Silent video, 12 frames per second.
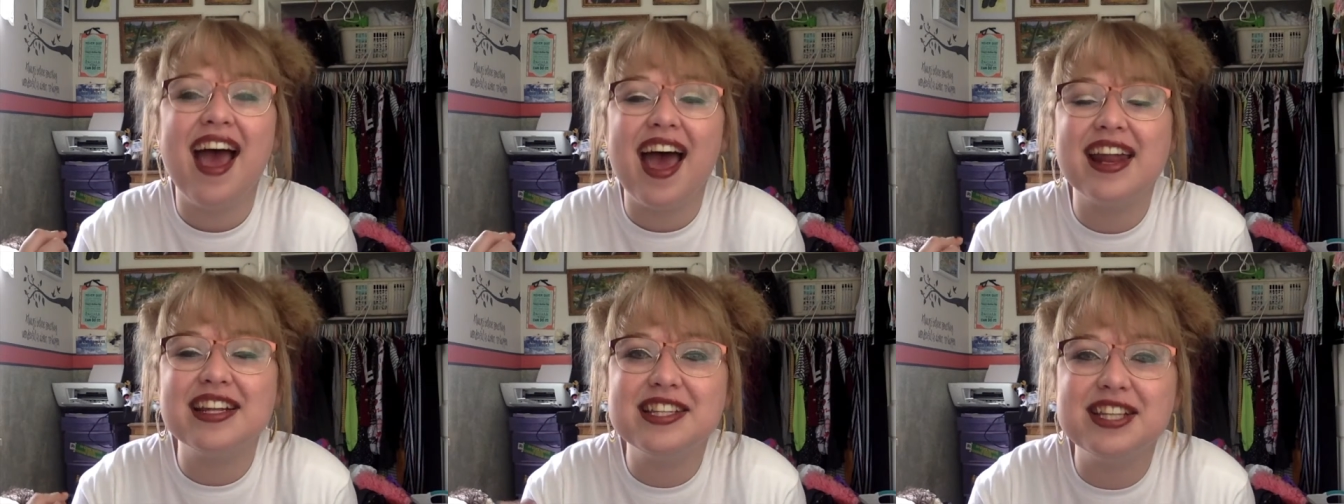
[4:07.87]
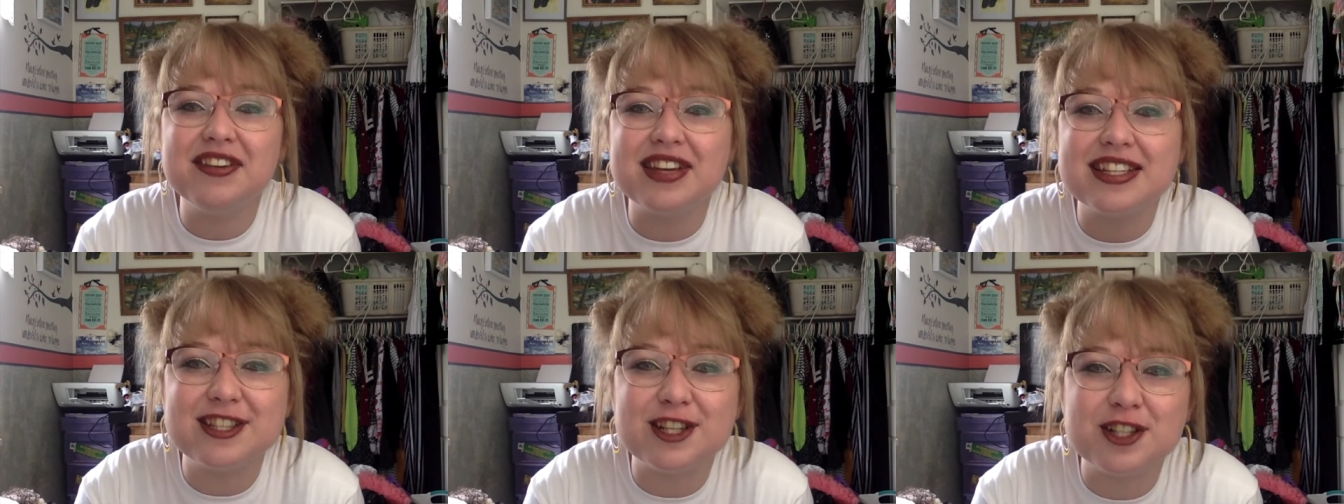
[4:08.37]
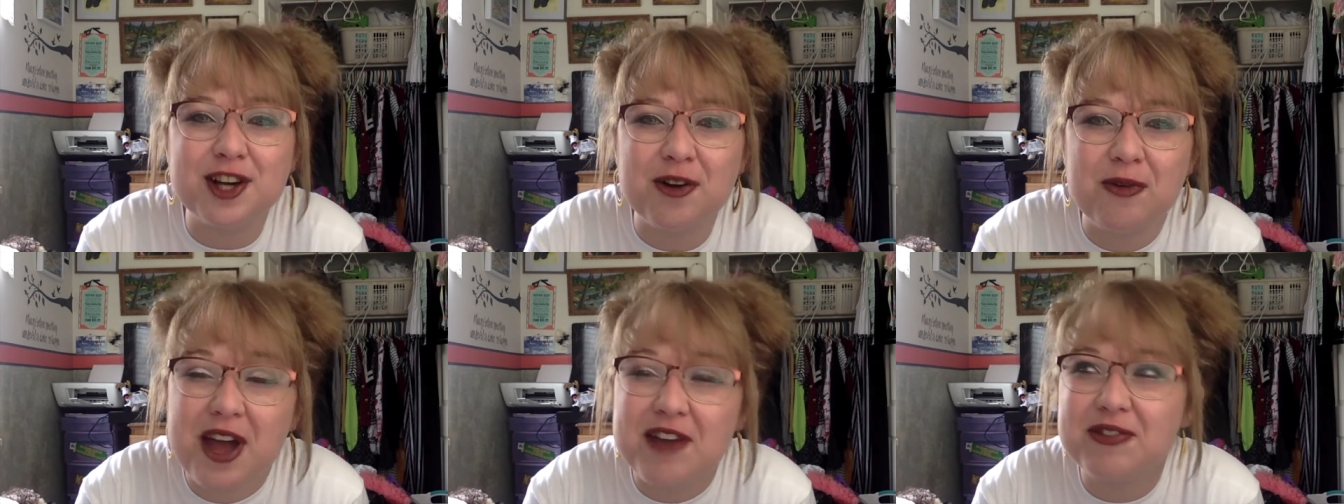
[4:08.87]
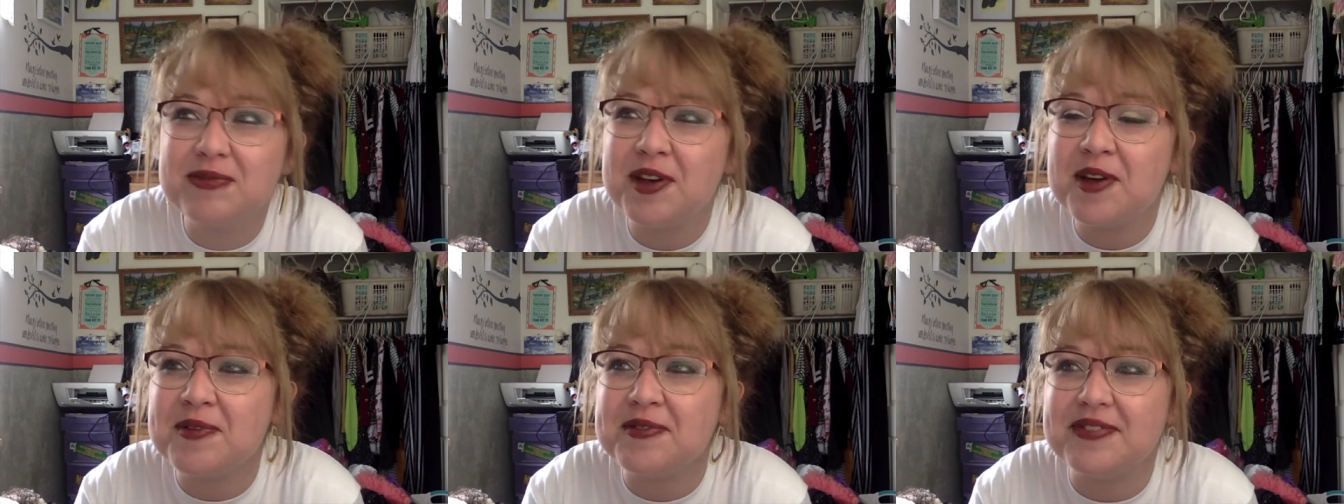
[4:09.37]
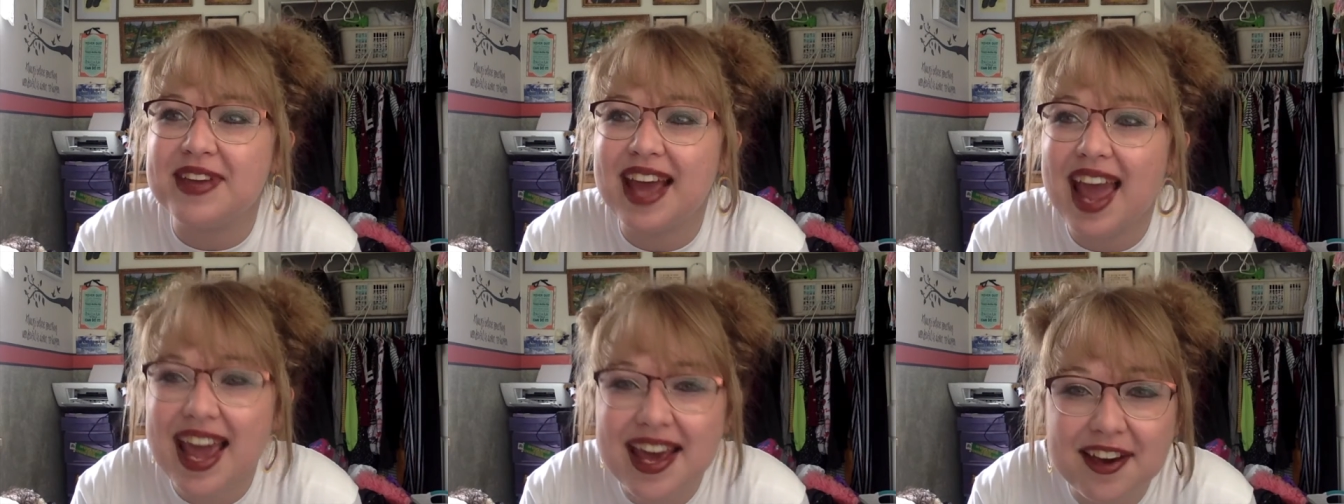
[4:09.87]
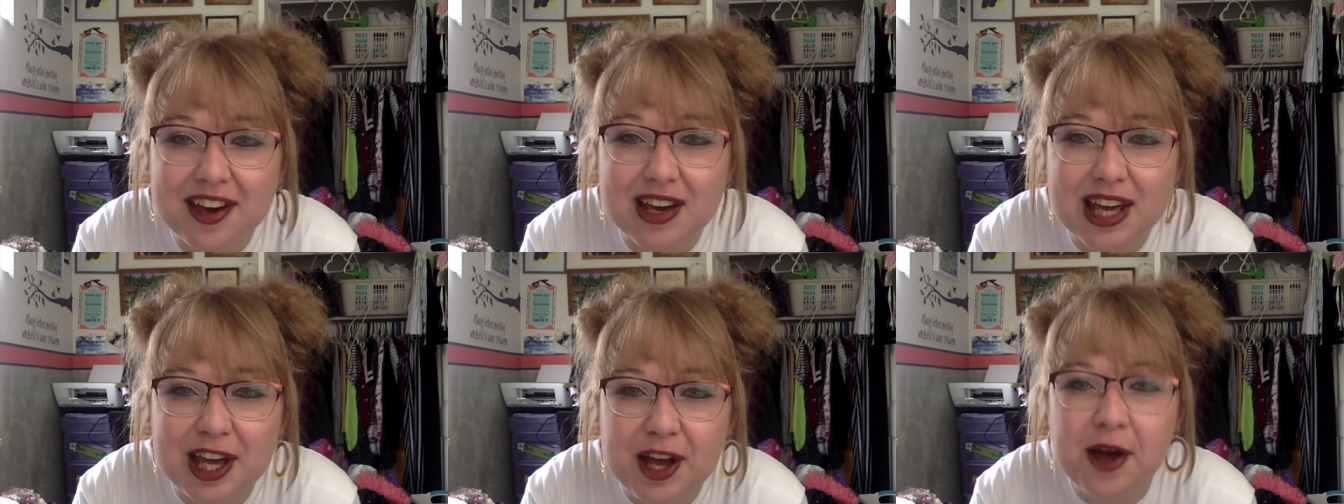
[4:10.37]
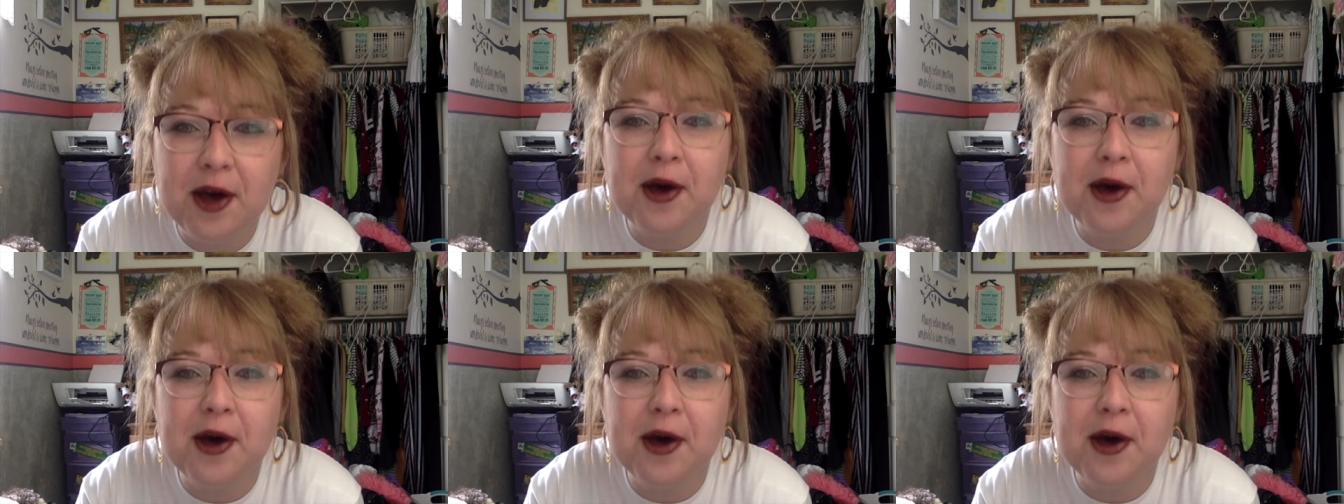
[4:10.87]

And it's so easy to turn away from him and be angry.